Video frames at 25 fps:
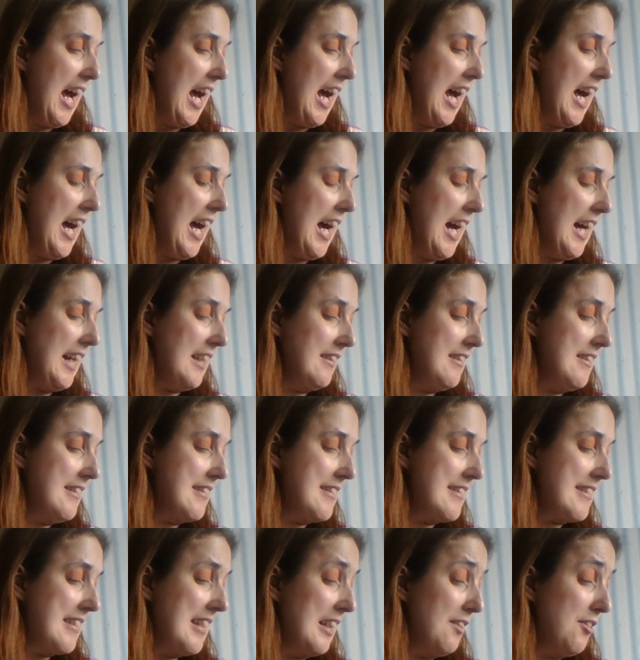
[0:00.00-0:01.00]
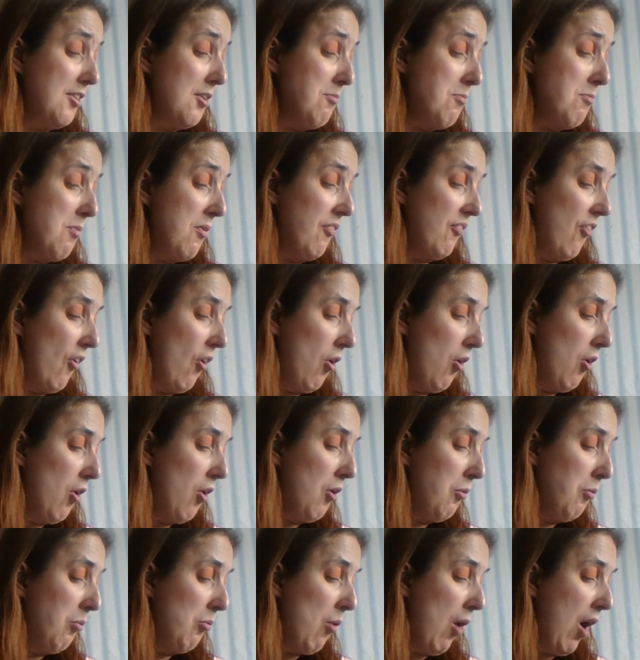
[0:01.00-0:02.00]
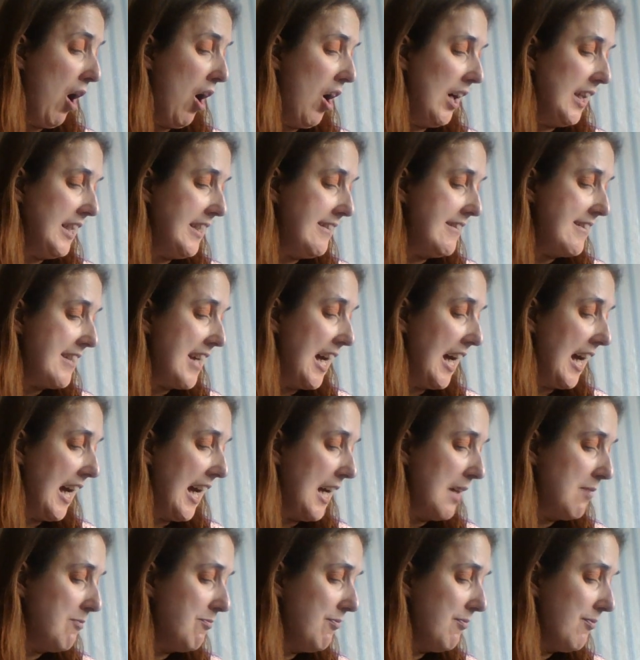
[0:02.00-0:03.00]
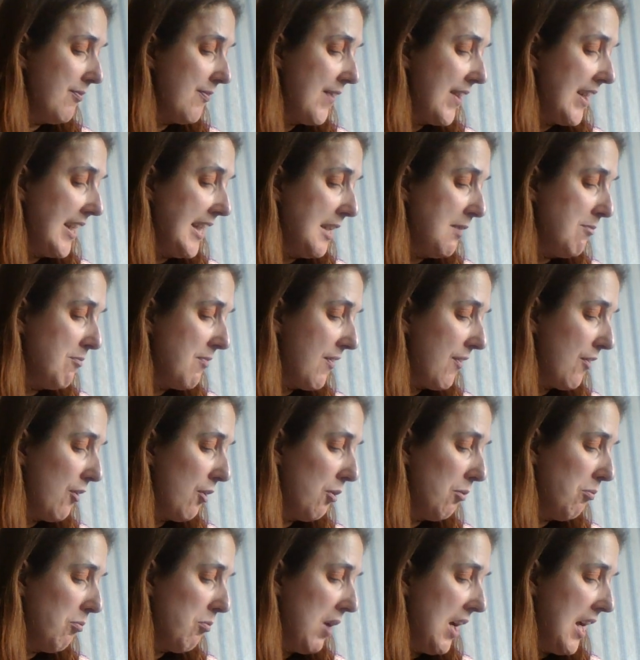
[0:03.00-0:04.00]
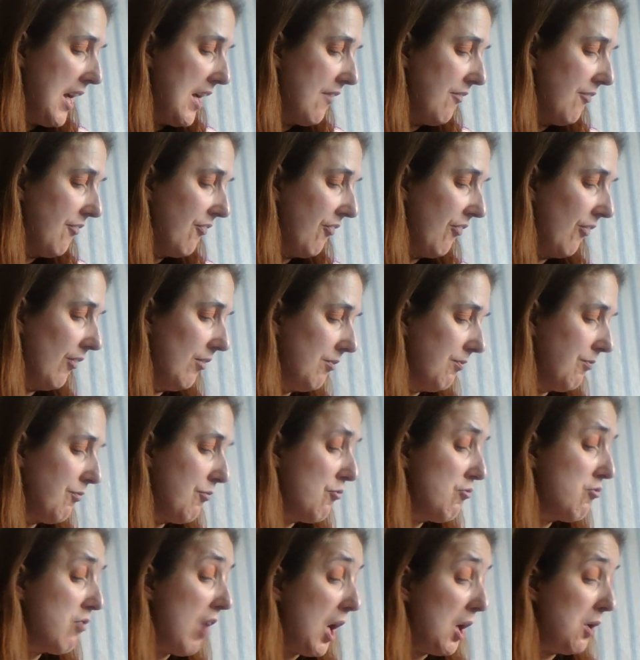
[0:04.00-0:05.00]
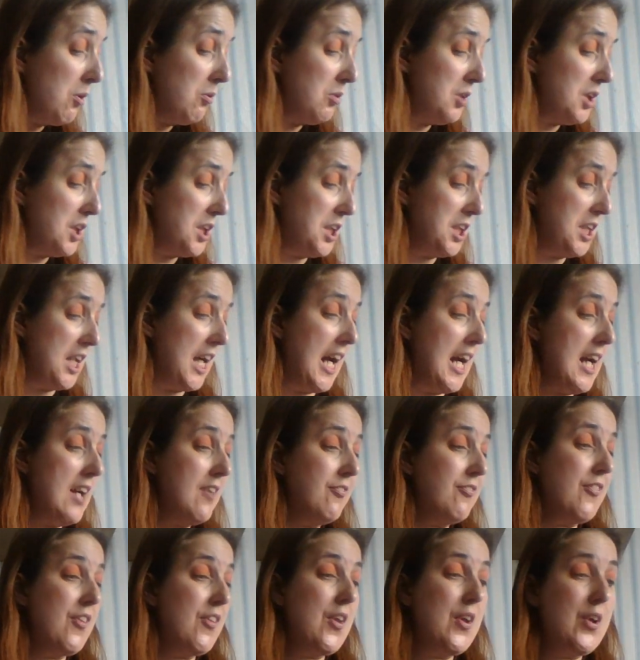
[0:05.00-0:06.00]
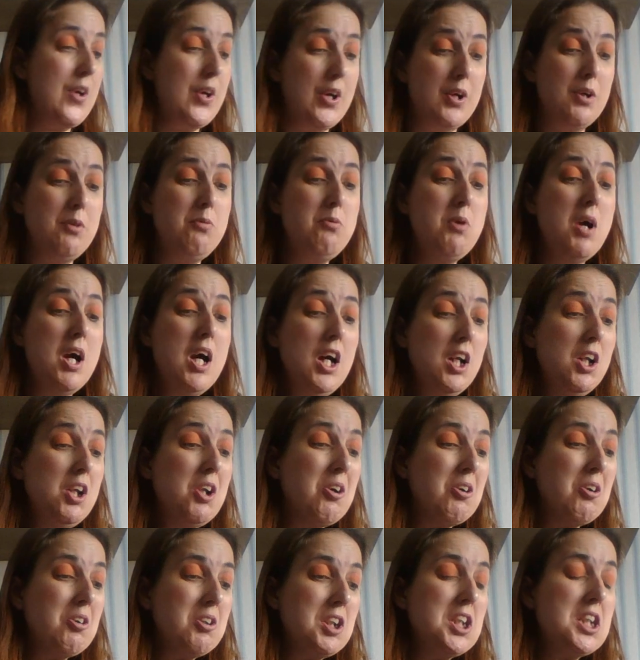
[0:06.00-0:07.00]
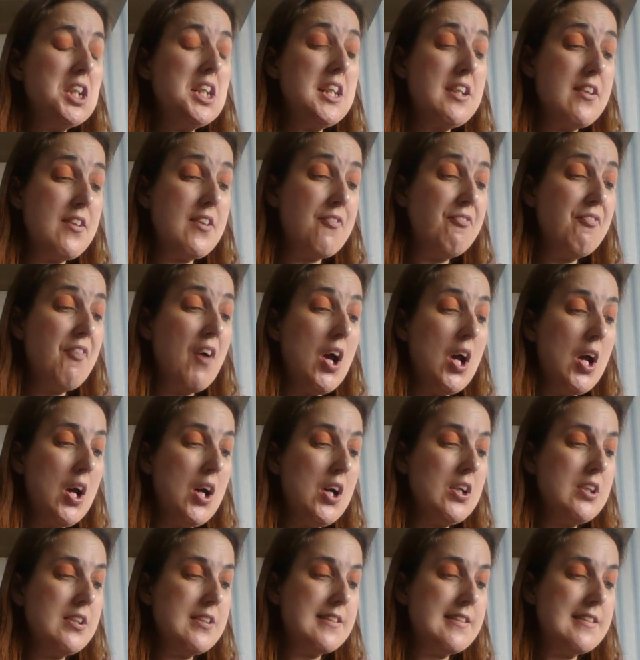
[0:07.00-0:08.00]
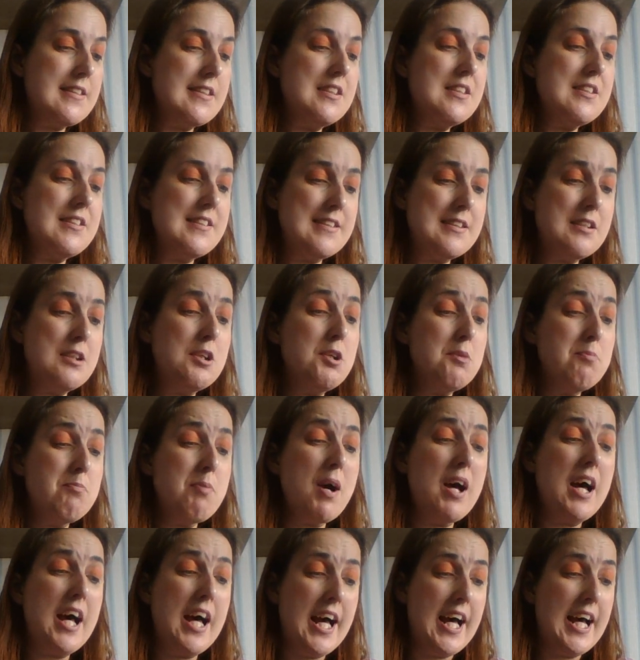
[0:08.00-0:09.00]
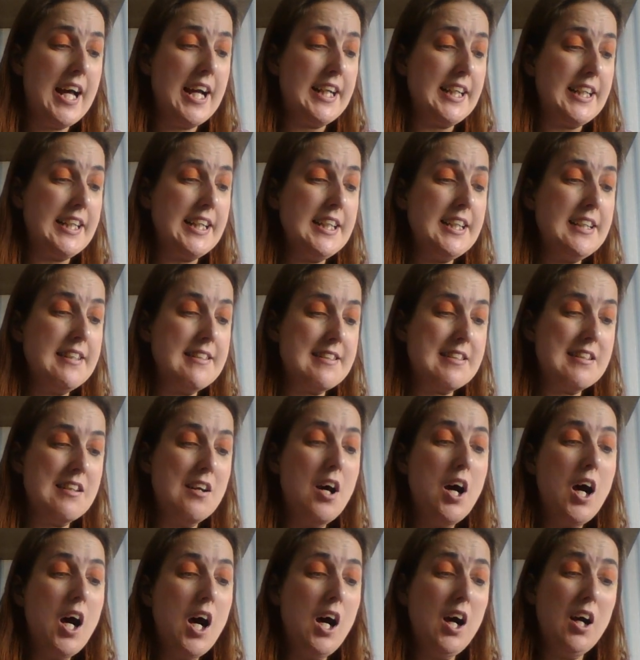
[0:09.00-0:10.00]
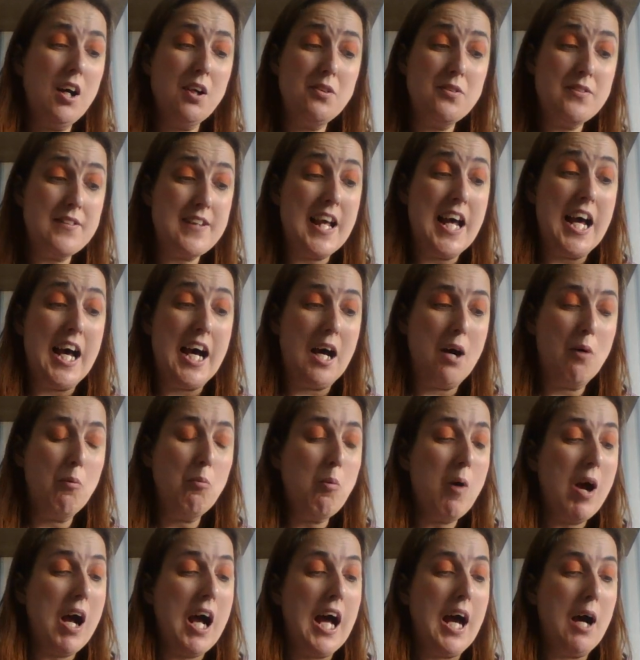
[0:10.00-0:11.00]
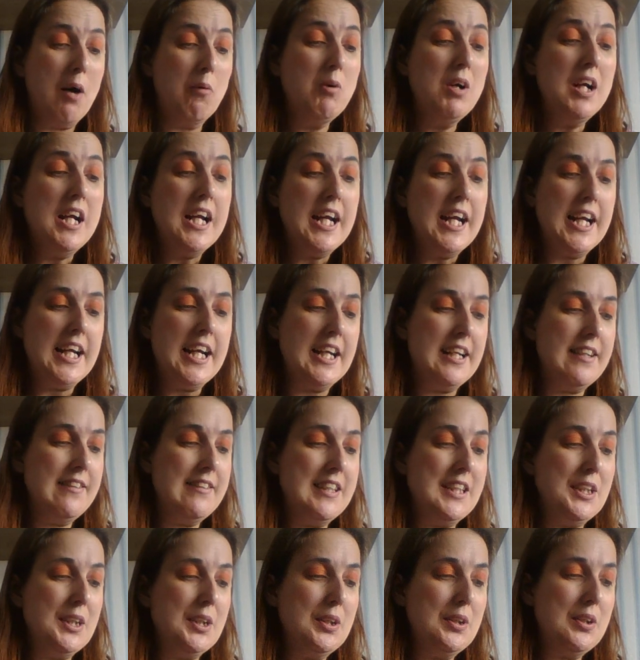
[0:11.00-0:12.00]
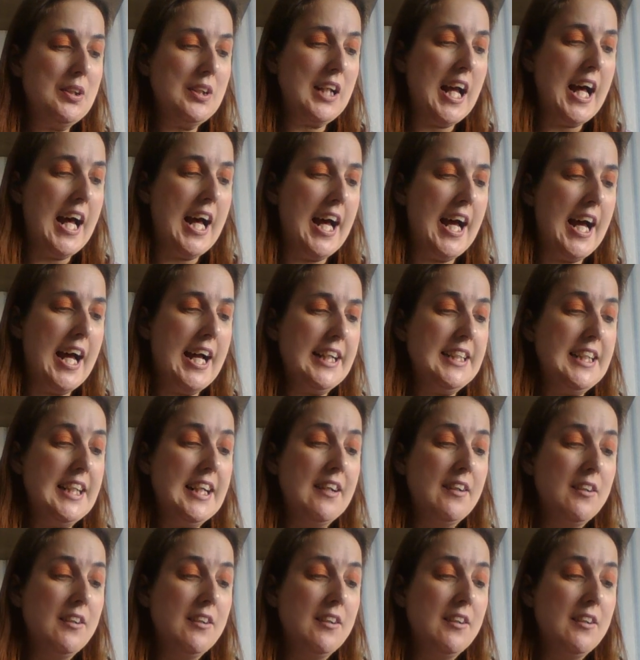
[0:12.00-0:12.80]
And number four, Wyndham teams up with Road Chef to launch its first Super 8 hotel, wow, in the UK.